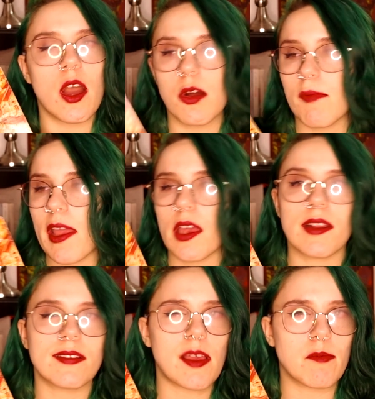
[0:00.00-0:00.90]
oh my
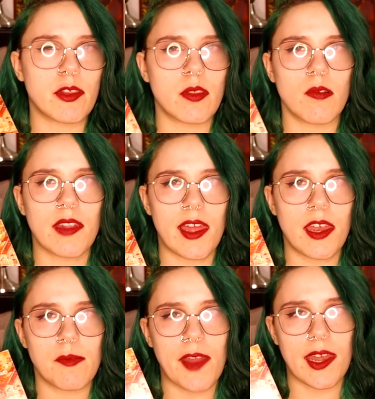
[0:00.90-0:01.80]
goodness, I'm so
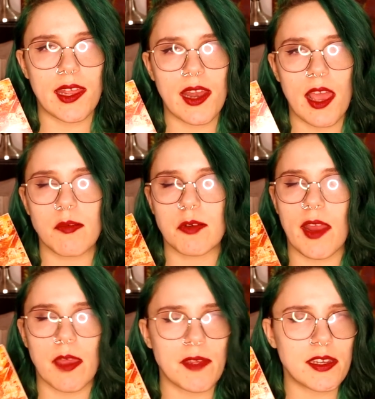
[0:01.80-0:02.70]
glad I read it. I would
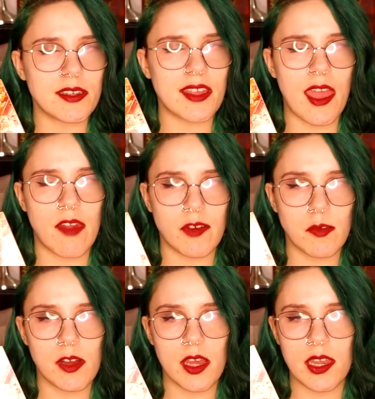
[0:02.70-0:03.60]
recommend it to
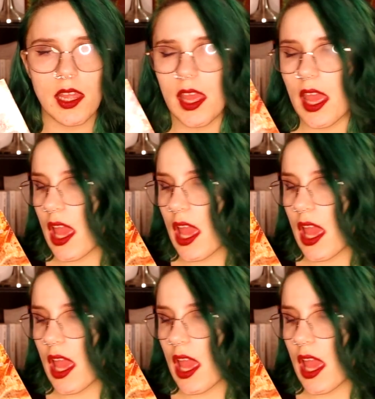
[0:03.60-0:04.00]
everyone.